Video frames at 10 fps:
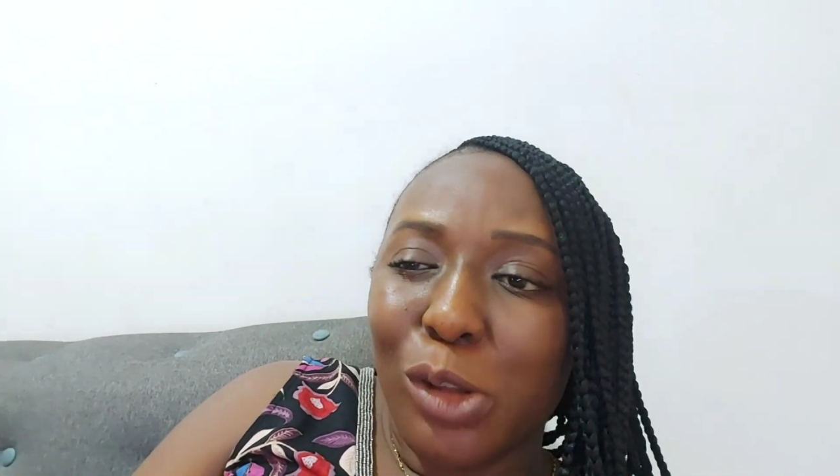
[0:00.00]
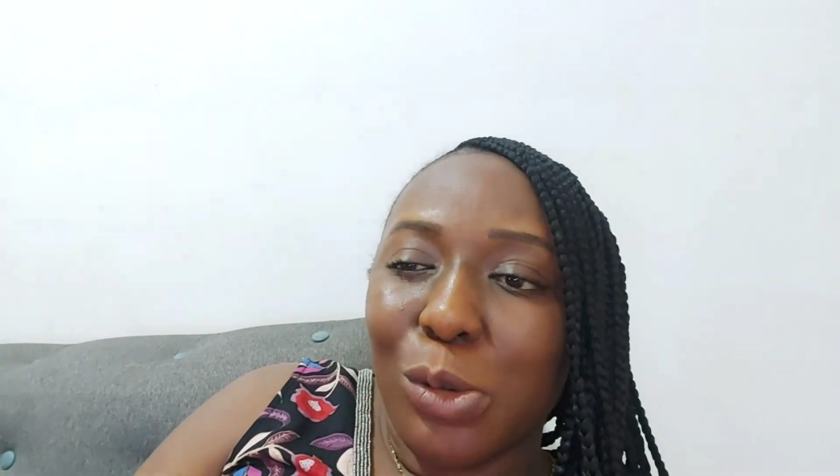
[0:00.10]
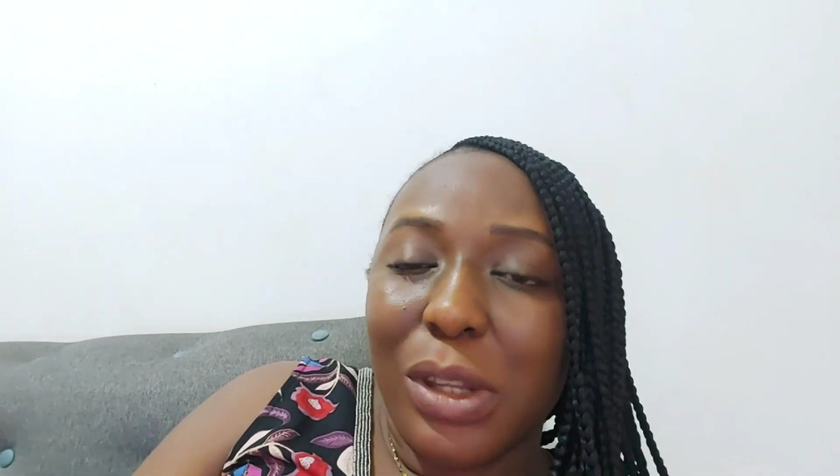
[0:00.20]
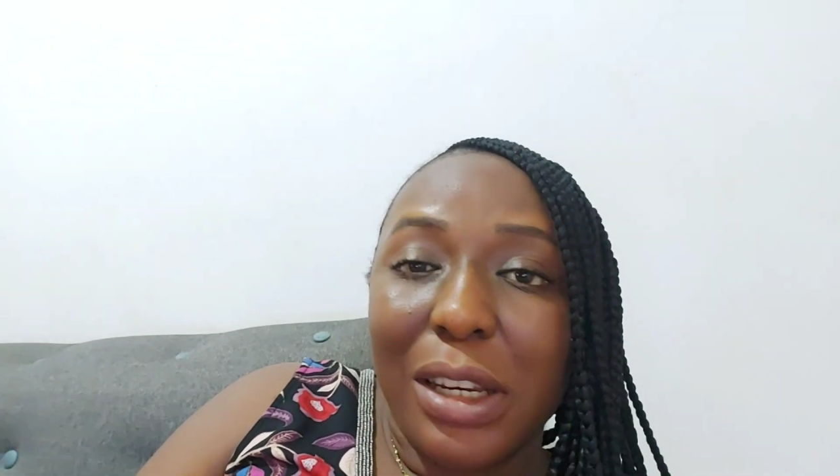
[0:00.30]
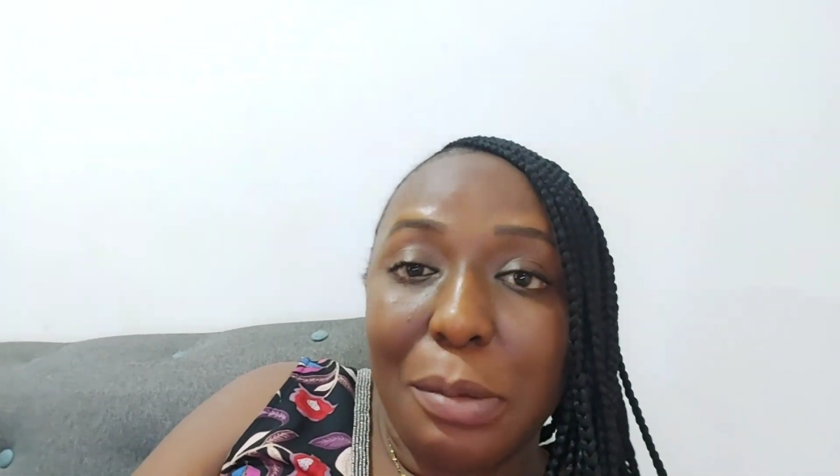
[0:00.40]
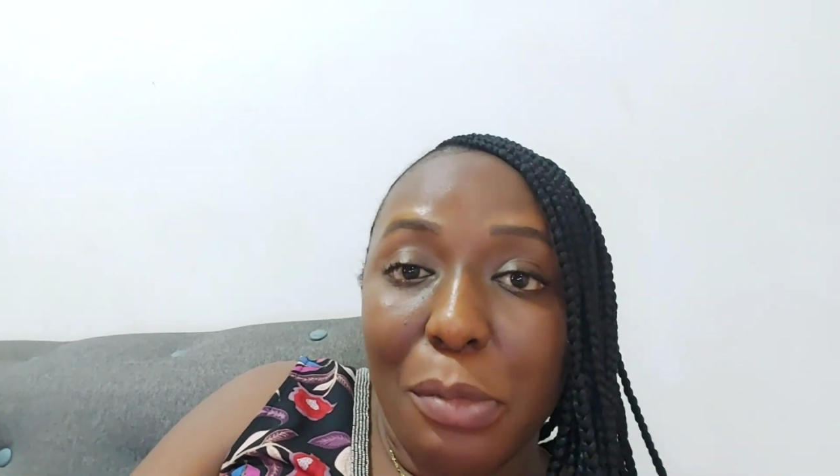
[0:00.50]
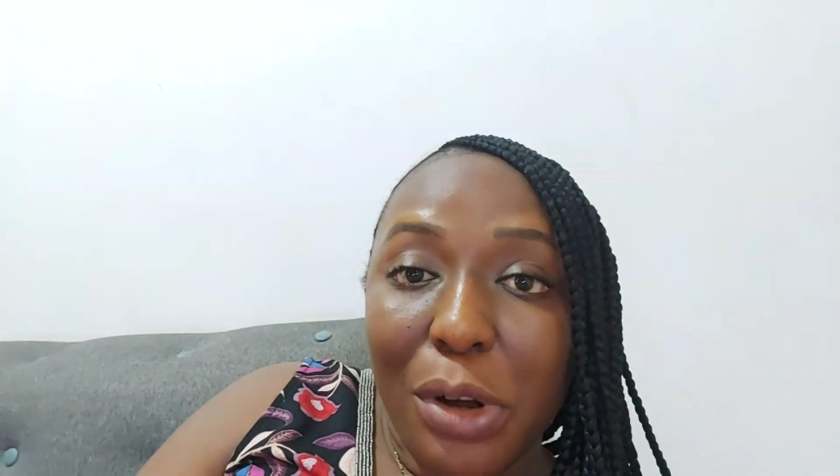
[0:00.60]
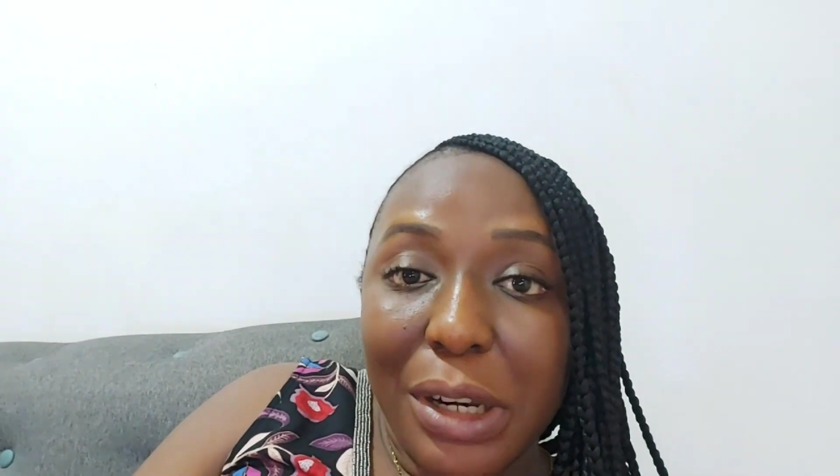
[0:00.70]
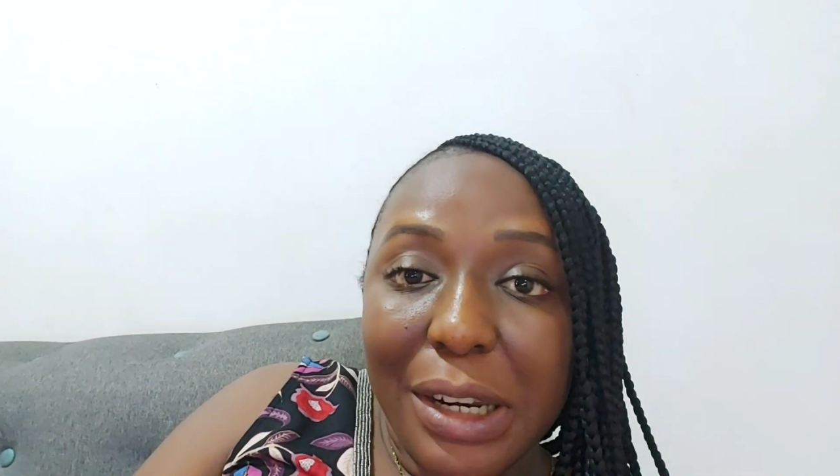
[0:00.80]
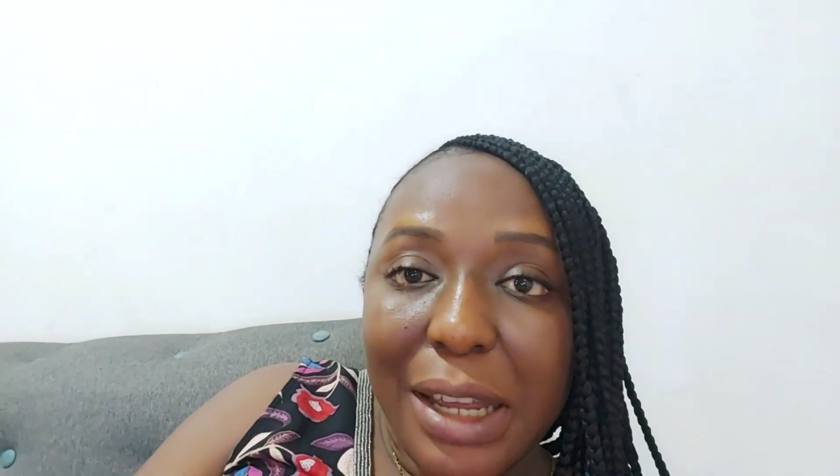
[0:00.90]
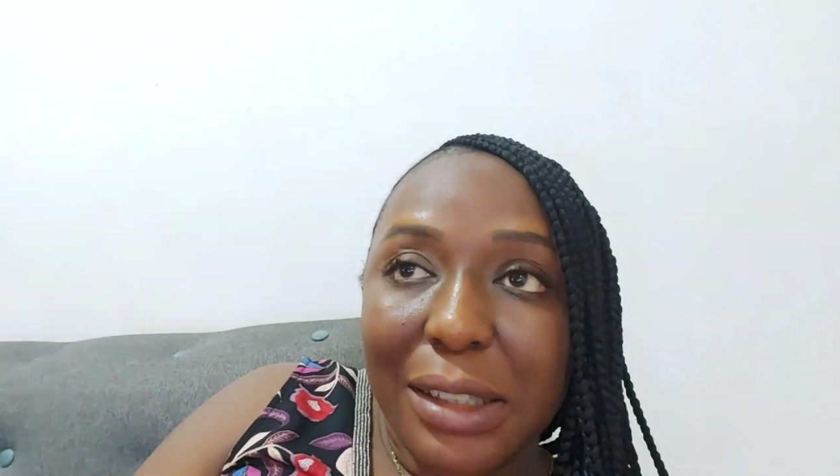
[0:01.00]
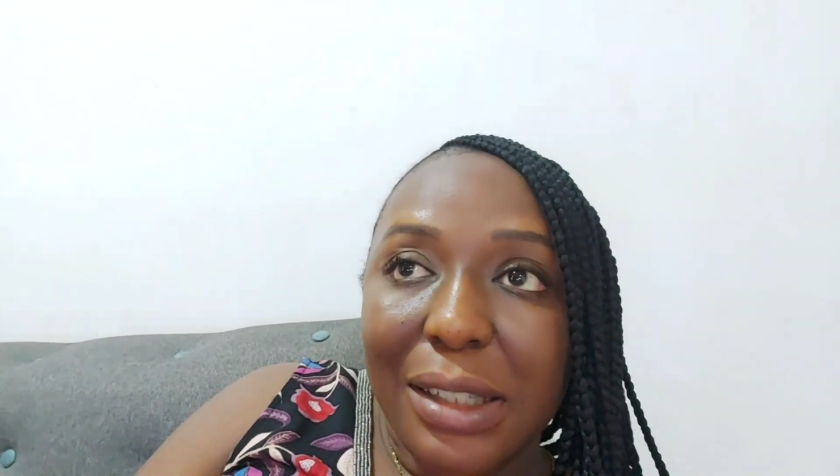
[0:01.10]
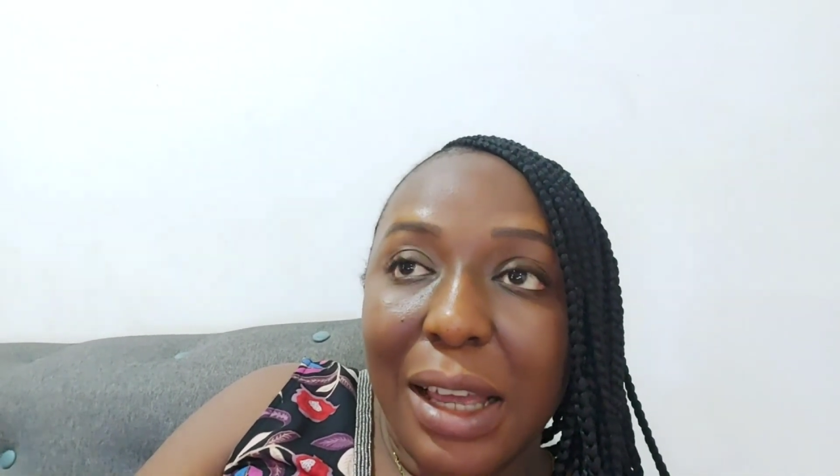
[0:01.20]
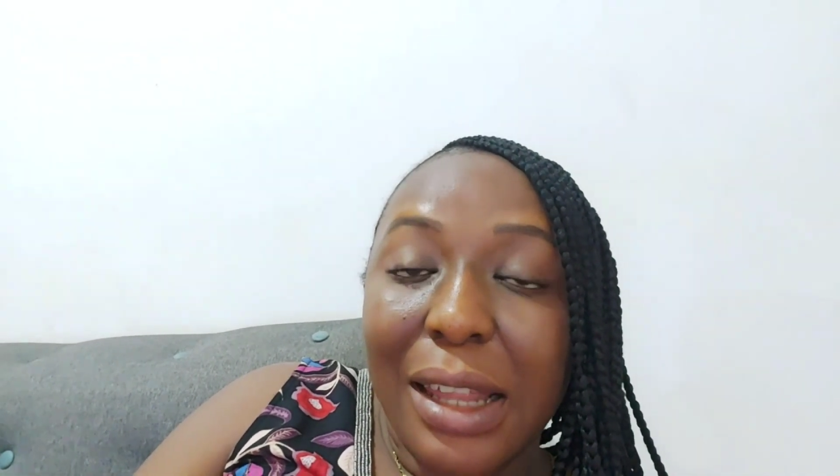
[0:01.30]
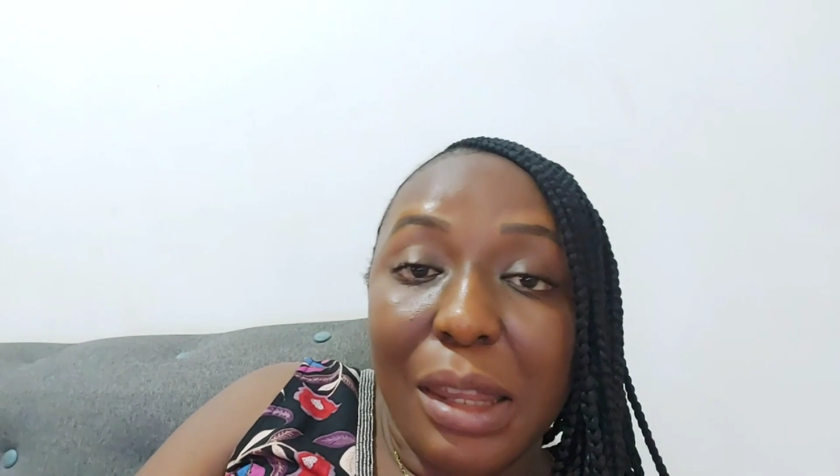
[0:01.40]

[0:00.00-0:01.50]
to take the money that